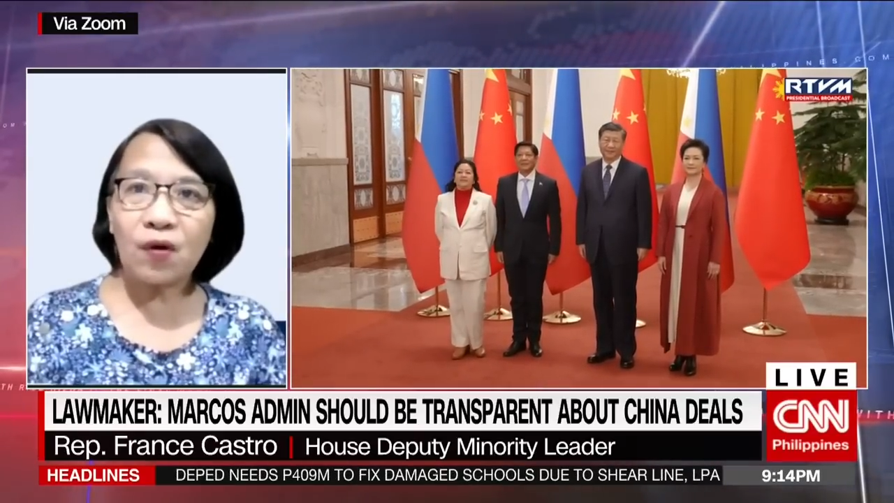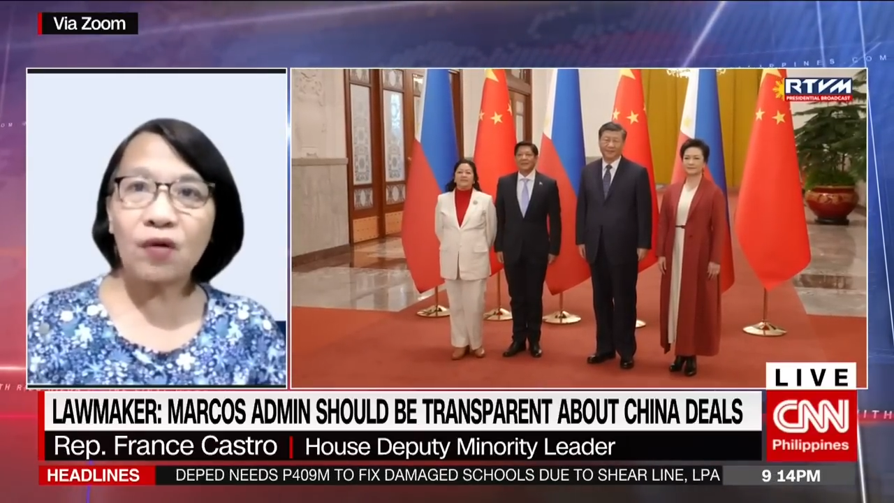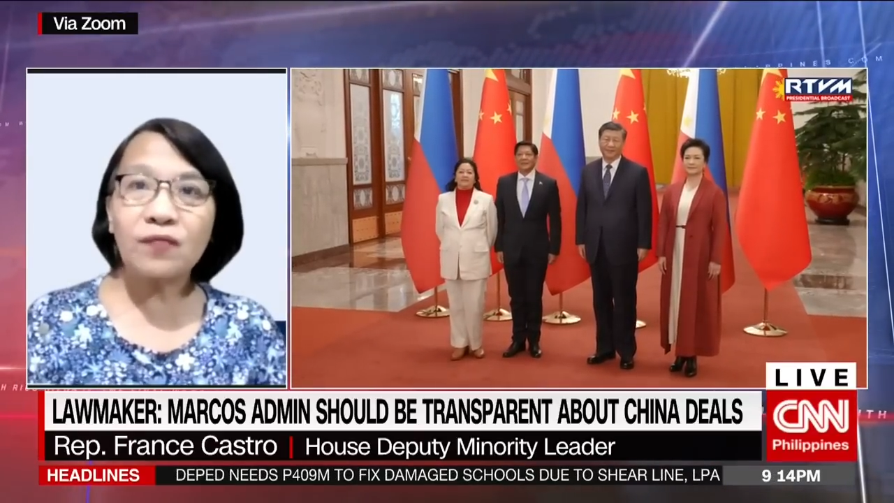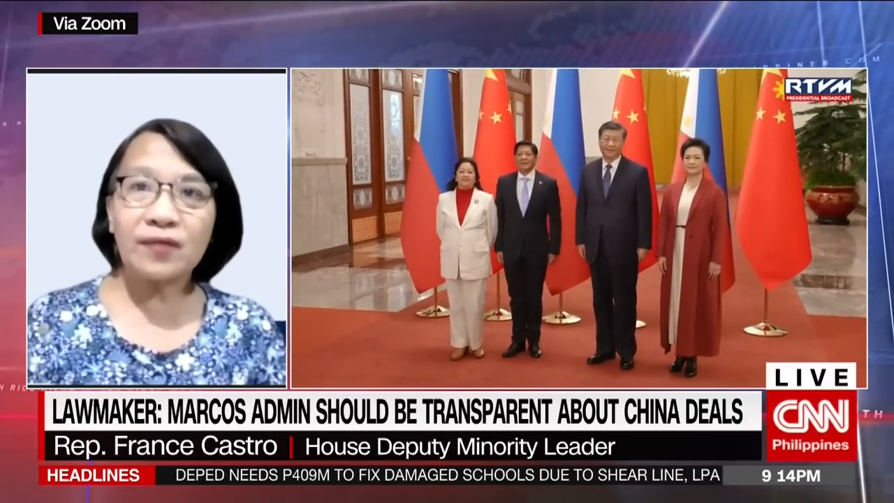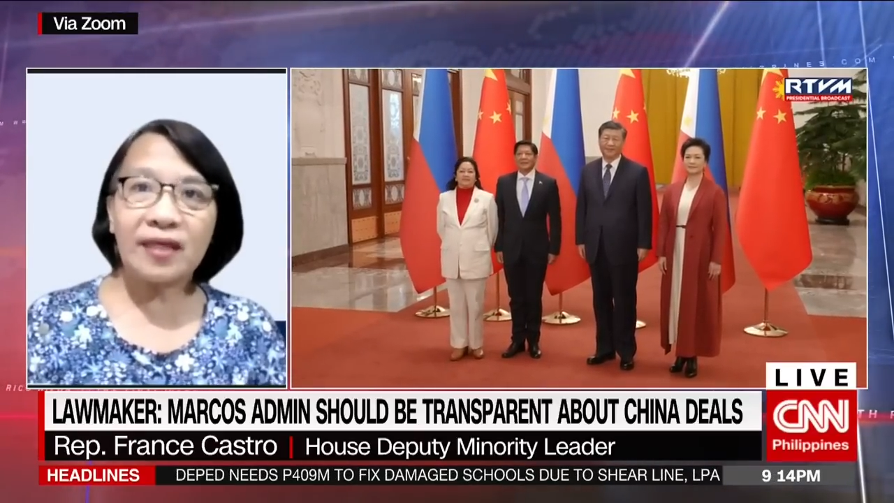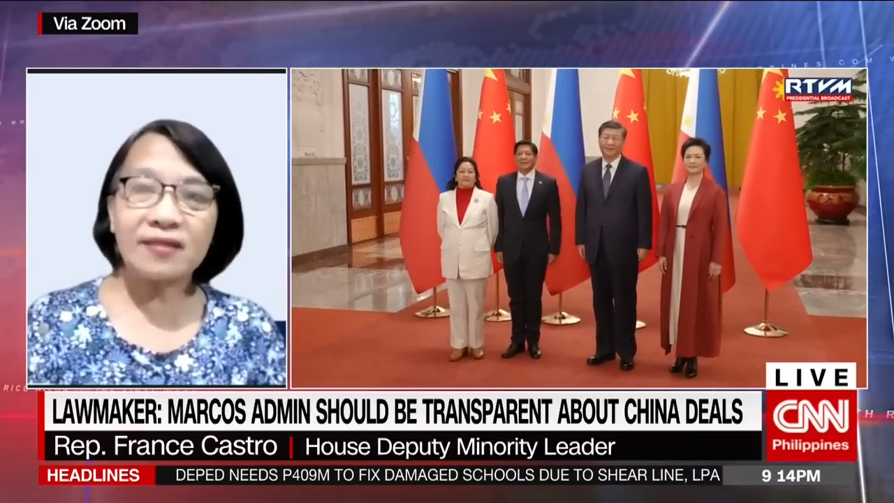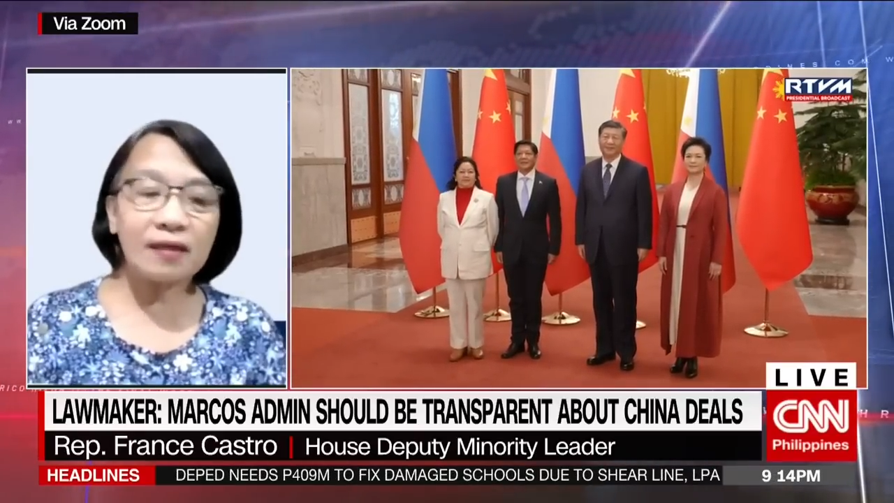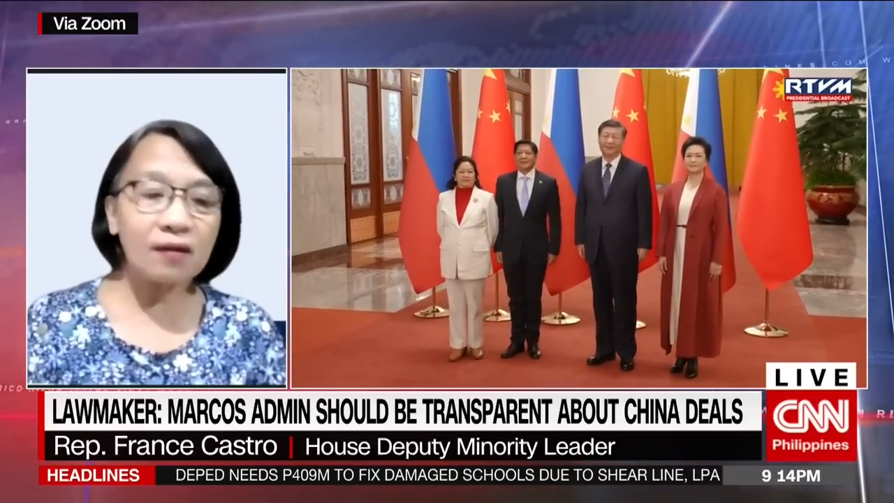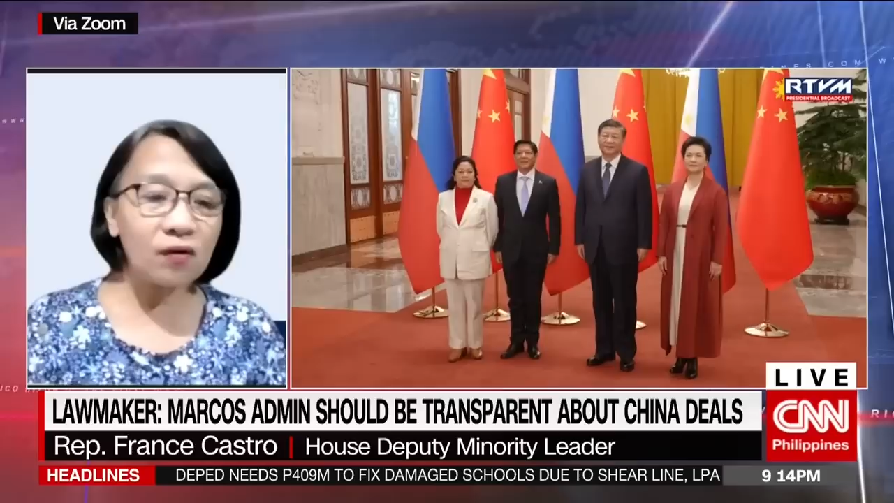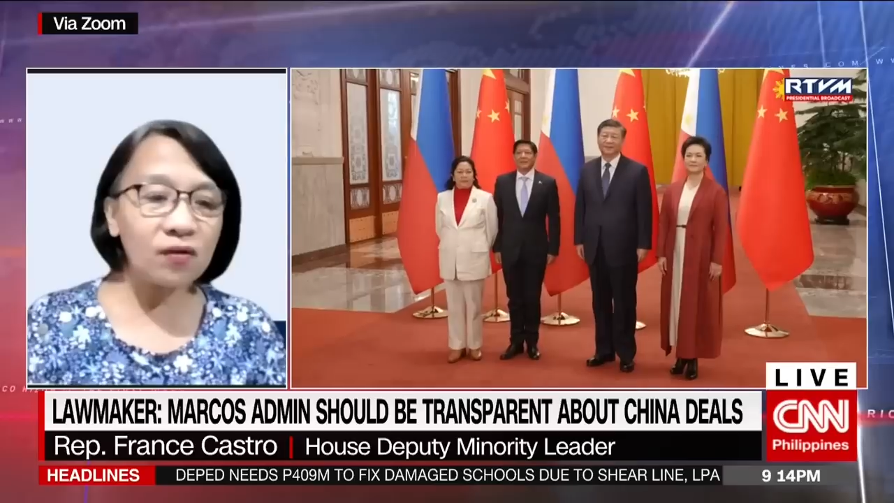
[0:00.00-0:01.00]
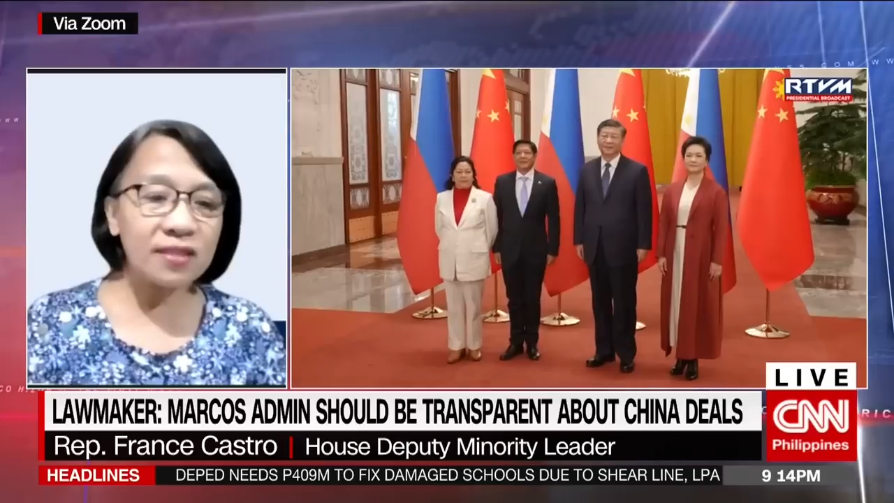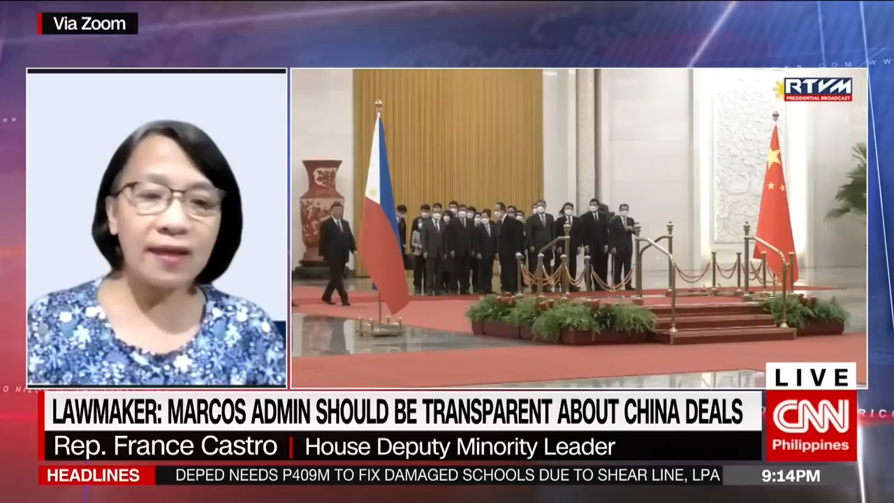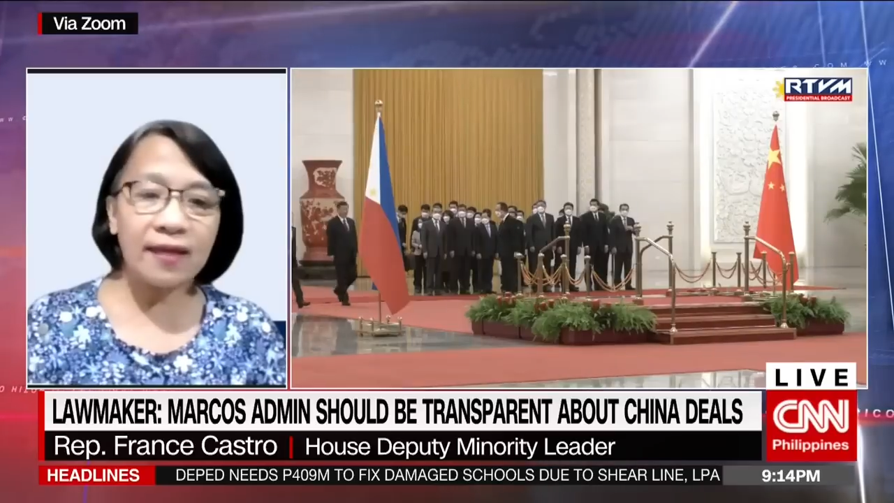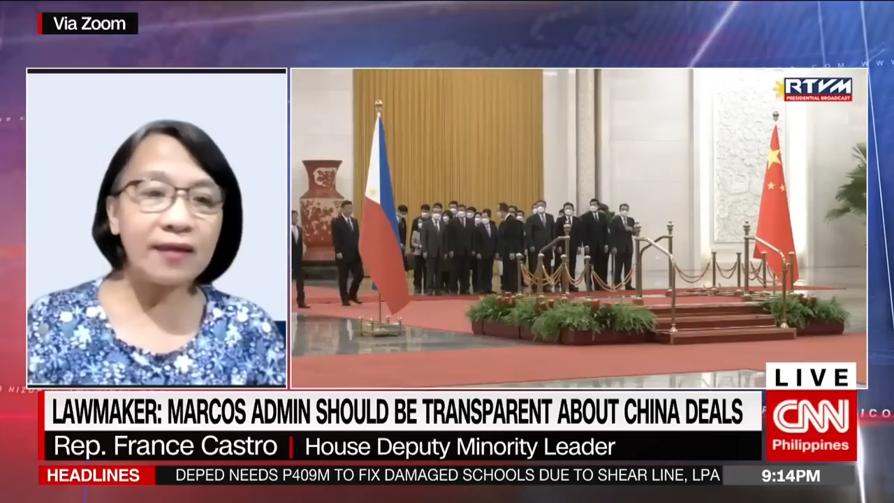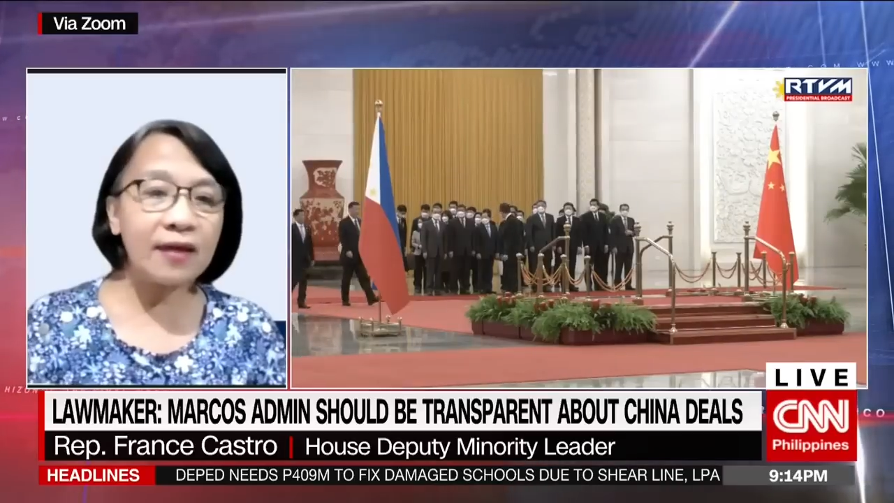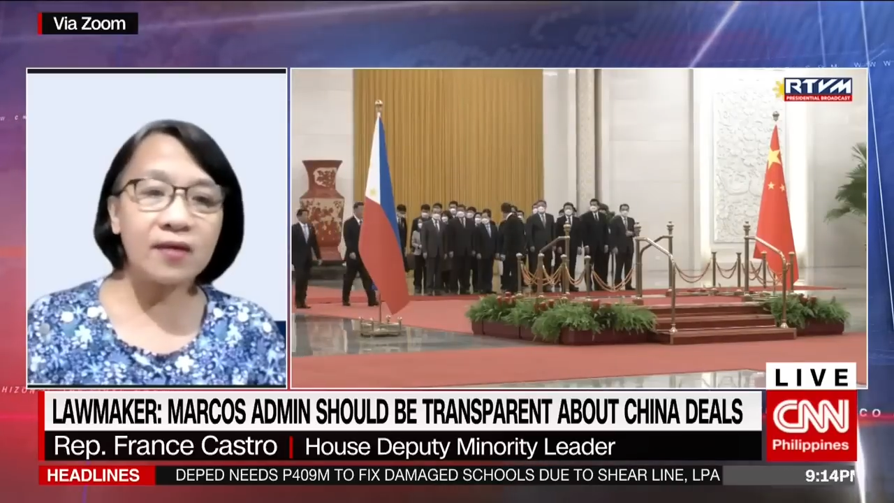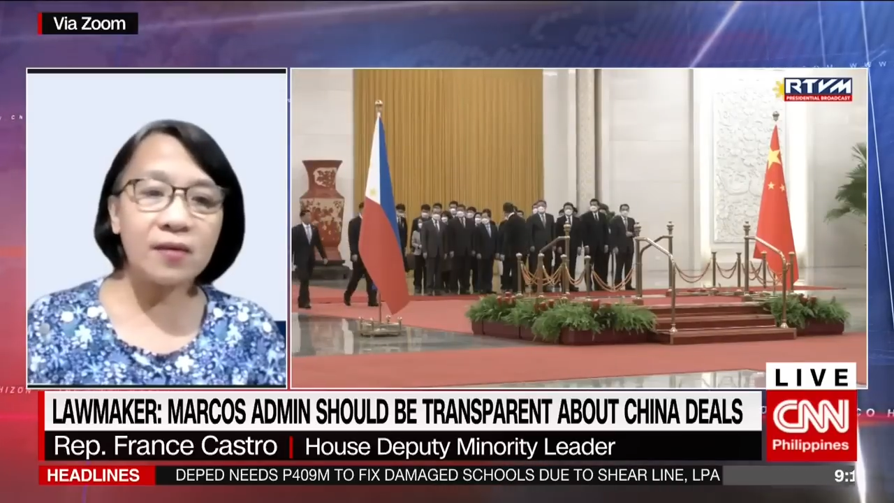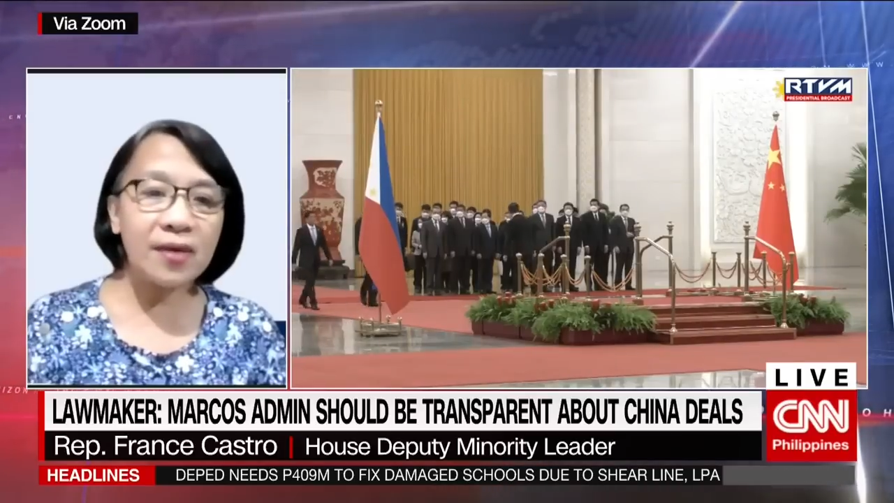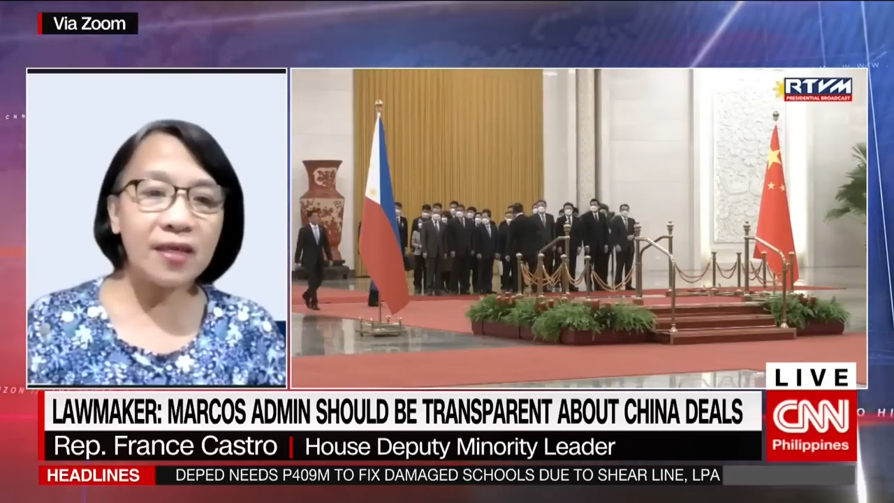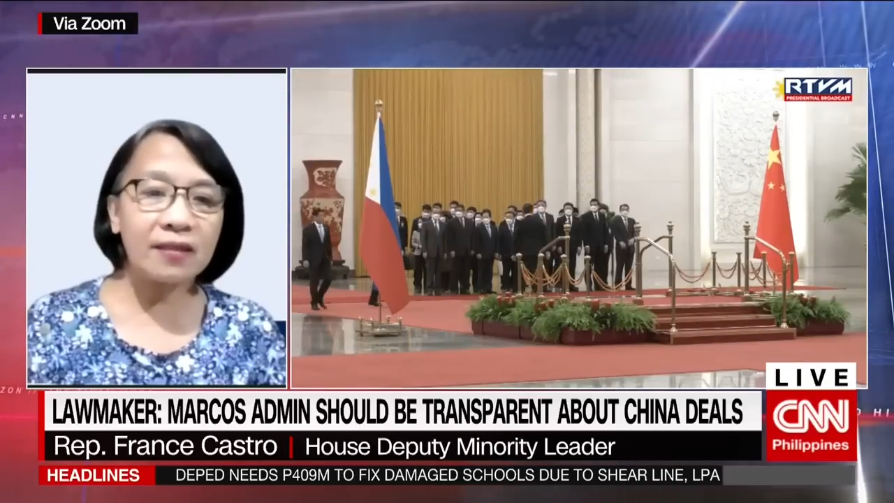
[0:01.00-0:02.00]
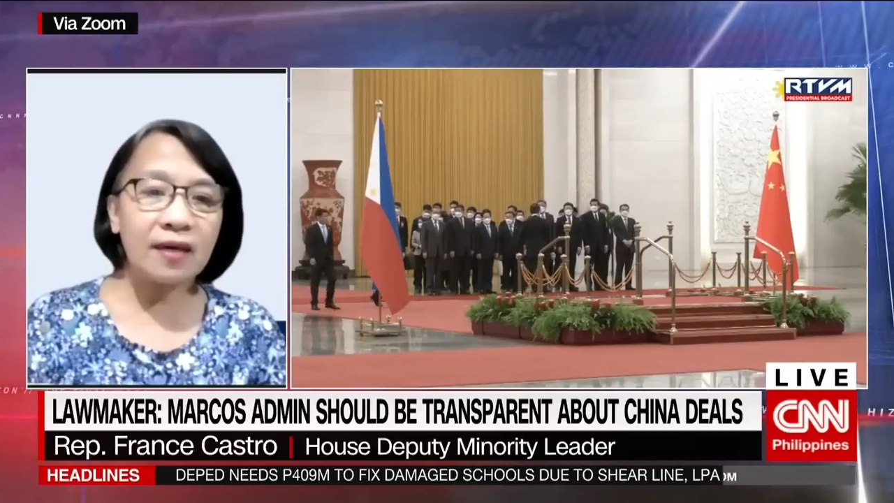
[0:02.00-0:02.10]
confidential clause in any agreement